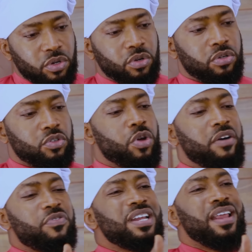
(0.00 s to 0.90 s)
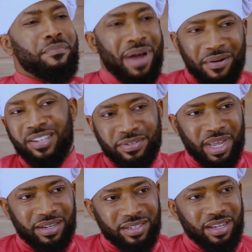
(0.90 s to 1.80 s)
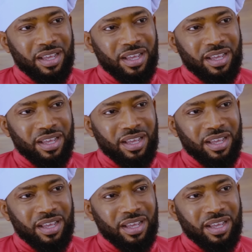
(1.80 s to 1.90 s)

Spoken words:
Look, to avoid embarrassment,